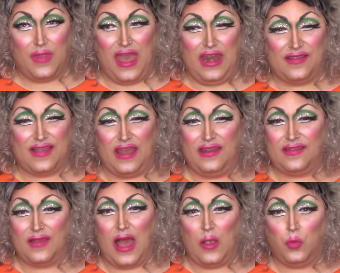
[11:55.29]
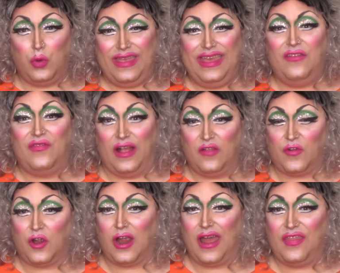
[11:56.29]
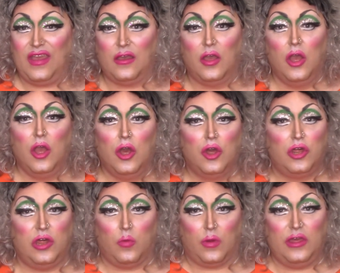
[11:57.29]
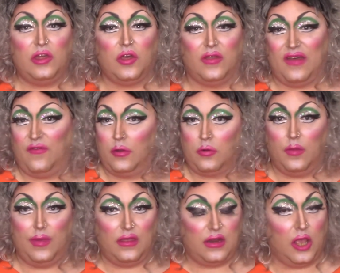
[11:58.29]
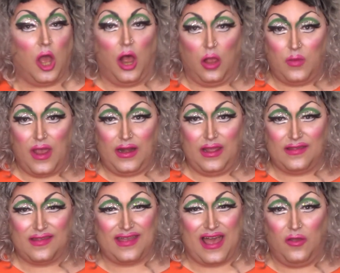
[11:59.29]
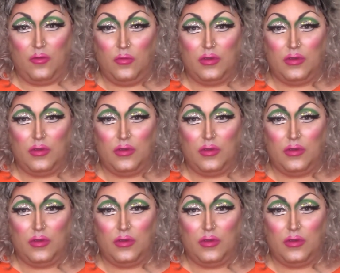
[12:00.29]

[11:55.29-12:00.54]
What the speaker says: And I really felt for her. I think she really showed that vulnerability already. It's just like, how